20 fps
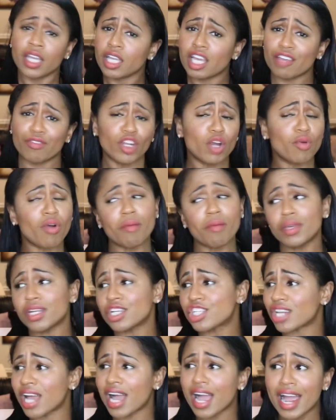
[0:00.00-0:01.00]
If you don't want me to
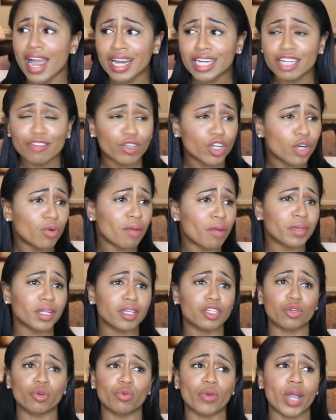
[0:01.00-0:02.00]
shine, if you don't want me to
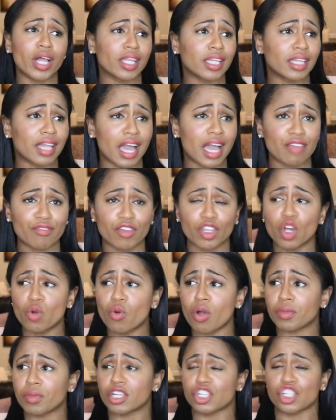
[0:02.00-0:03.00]
do well in life, if you don't
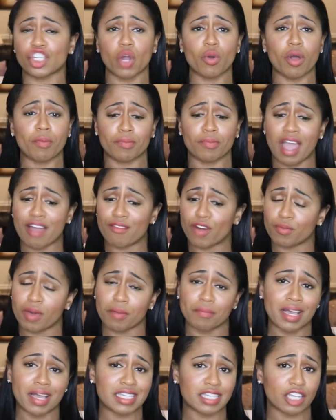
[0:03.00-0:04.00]
want me to show up and have all my
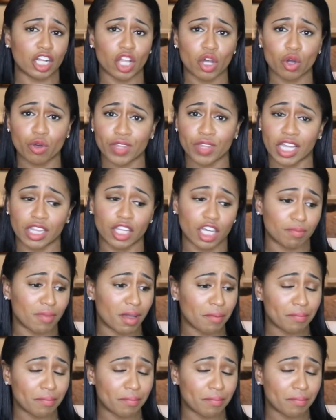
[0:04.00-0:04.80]
best clothing and look my